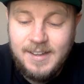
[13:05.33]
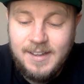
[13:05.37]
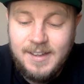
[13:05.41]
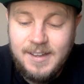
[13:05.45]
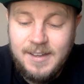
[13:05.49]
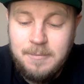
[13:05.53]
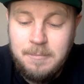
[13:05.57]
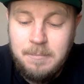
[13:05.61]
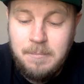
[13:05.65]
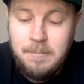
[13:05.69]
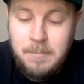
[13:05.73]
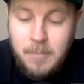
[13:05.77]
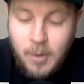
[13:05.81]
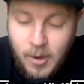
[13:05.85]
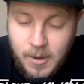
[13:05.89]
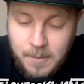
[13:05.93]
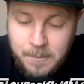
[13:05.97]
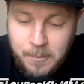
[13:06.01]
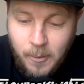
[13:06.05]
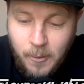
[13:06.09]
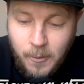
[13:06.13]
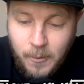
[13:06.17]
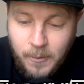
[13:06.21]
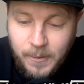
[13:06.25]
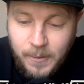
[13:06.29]
my
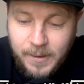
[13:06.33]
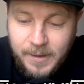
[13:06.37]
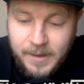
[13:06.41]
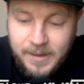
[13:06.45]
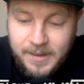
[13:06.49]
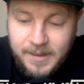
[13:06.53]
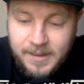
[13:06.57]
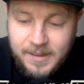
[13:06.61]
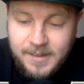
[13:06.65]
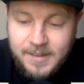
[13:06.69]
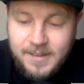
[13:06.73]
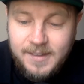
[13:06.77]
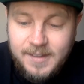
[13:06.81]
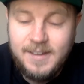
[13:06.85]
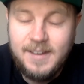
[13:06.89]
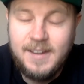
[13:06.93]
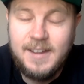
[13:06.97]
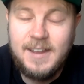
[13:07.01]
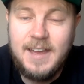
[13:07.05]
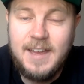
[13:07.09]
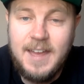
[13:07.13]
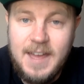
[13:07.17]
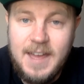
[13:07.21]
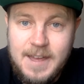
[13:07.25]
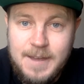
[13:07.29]
boy
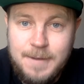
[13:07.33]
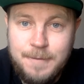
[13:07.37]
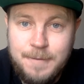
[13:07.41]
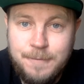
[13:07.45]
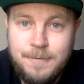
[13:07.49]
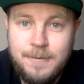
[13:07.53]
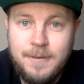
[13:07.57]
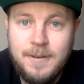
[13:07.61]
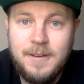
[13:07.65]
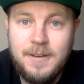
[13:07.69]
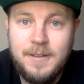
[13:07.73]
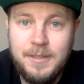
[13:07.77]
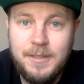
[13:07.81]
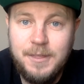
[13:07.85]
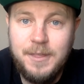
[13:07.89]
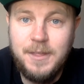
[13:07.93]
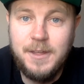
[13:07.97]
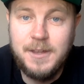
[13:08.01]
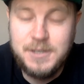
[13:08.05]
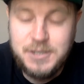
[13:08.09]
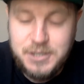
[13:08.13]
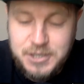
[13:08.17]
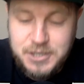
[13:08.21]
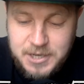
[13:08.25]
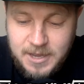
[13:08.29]
Keith
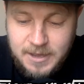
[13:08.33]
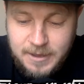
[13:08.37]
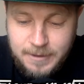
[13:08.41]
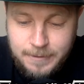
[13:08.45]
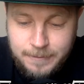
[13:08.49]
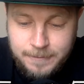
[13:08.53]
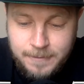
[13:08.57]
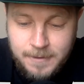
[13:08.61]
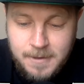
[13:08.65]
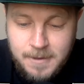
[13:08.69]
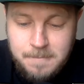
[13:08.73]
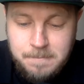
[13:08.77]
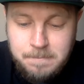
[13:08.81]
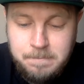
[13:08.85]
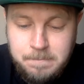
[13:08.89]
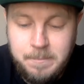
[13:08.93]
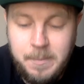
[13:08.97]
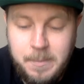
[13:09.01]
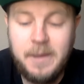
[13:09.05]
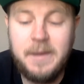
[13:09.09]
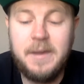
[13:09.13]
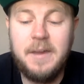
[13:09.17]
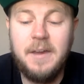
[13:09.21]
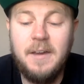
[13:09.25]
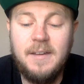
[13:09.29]
the Chief,
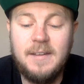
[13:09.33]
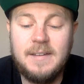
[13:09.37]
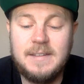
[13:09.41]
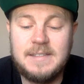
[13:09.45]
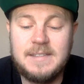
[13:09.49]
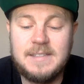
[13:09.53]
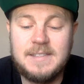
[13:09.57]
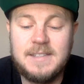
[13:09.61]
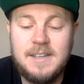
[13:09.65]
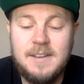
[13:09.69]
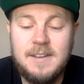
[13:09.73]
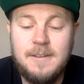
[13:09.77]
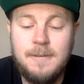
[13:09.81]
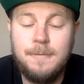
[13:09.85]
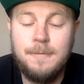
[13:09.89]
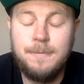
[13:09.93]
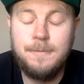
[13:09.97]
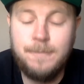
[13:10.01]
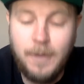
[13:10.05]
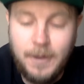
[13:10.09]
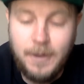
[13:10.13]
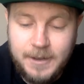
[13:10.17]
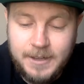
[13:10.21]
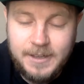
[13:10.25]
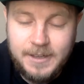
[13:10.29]
because
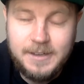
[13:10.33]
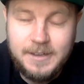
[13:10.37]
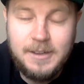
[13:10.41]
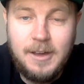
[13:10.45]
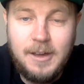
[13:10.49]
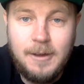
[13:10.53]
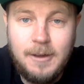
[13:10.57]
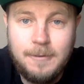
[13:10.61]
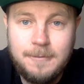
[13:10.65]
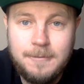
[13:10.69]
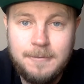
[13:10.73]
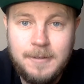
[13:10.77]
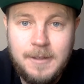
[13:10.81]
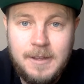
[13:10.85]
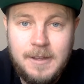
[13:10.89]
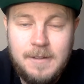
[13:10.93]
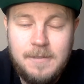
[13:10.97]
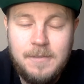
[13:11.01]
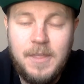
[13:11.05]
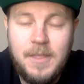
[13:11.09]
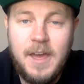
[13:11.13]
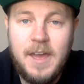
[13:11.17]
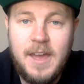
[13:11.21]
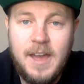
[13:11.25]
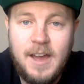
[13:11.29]
funny enough,
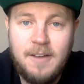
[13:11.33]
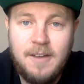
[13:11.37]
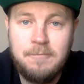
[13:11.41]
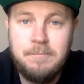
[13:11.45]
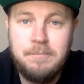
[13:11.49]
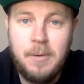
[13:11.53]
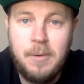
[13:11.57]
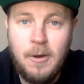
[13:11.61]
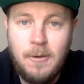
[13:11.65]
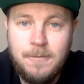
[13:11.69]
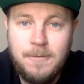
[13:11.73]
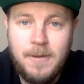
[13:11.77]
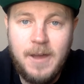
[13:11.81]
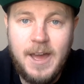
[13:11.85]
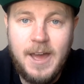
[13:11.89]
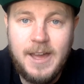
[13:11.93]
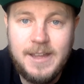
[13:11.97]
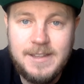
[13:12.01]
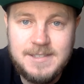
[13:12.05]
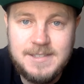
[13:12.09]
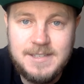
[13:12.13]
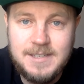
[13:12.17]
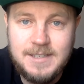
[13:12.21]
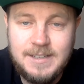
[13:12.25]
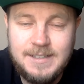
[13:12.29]
they have both
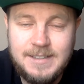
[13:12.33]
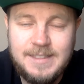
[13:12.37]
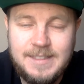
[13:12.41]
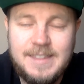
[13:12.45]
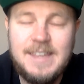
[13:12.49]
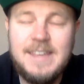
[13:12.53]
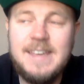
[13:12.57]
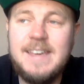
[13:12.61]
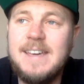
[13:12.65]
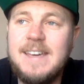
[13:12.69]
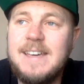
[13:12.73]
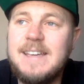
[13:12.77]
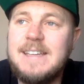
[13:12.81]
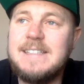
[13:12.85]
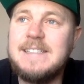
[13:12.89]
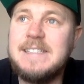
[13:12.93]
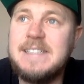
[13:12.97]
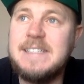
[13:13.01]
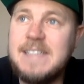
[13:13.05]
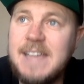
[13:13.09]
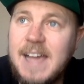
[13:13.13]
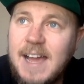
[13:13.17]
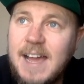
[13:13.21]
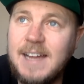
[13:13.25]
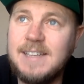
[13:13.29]
entered the
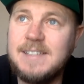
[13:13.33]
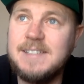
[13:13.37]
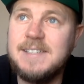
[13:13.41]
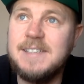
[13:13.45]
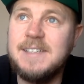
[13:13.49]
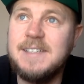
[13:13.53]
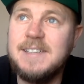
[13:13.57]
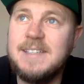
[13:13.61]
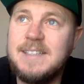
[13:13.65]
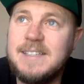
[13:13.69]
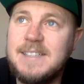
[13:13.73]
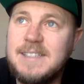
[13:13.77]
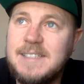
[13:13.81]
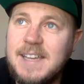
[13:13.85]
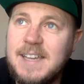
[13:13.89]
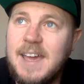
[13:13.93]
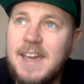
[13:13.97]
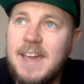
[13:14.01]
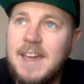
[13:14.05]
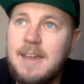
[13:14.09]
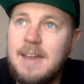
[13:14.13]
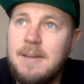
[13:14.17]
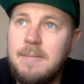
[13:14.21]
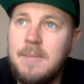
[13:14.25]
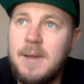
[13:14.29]
exact
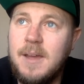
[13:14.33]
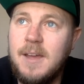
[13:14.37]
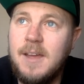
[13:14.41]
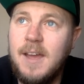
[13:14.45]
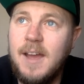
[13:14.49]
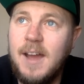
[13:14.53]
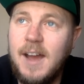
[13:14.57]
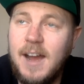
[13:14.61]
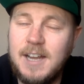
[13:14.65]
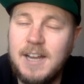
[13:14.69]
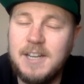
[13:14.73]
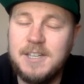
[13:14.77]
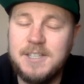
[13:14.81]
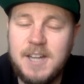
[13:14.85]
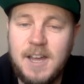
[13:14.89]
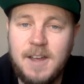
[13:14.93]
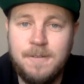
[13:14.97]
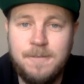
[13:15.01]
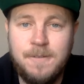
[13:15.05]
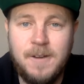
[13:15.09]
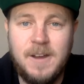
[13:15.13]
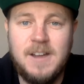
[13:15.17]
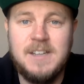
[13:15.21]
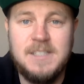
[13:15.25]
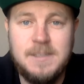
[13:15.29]
same hashtag
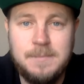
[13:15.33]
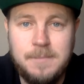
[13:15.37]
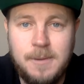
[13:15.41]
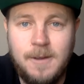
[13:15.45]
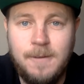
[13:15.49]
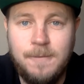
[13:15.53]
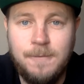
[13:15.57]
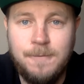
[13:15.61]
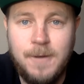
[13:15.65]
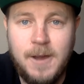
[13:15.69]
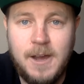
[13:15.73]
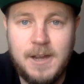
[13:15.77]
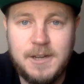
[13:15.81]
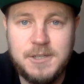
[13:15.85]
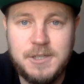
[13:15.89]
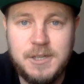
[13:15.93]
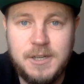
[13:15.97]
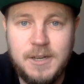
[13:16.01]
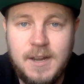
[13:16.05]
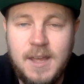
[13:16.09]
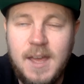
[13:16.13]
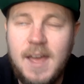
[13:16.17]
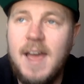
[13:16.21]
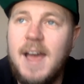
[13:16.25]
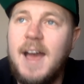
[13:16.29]
Fantasy Booking
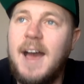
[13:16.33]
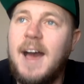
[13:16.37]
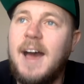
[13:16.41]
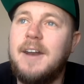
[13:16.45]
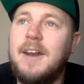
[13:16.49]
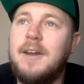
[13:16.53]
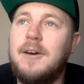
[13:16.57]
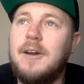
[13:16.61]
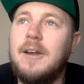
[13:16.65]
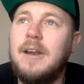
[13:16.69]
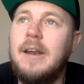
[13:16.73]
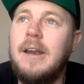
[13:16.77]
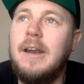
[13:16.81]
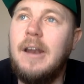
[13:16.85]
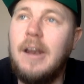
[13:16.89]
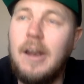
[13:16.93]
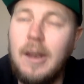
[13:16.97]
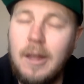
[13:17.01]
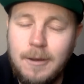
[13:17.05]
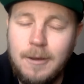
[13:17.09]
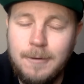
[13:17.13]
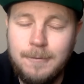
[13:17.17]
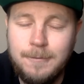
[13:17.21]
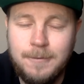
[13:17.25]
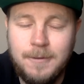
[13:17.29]
Faction, and I
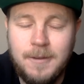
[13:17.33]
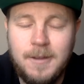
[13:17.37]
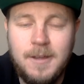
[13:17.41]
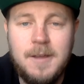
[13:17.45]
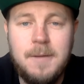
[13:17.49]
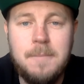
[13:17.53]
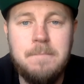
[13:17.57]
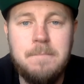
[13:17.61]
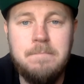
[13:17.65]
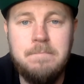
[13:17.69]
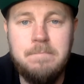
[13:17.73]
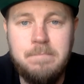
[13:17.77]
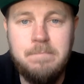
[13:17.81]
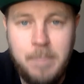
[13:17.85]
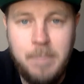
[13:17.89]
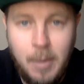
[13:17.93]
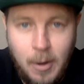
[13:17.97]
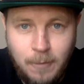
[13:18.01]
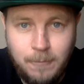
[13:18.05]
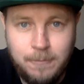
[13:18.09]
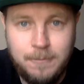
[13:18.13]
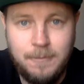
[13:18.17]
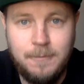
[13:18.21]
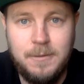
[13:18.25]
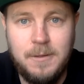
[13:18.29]
love
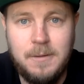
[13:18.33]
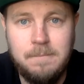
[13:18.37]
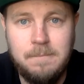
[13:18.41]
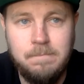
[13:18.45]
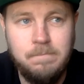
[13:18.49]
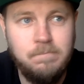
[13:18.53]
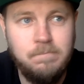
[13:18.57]
both of them.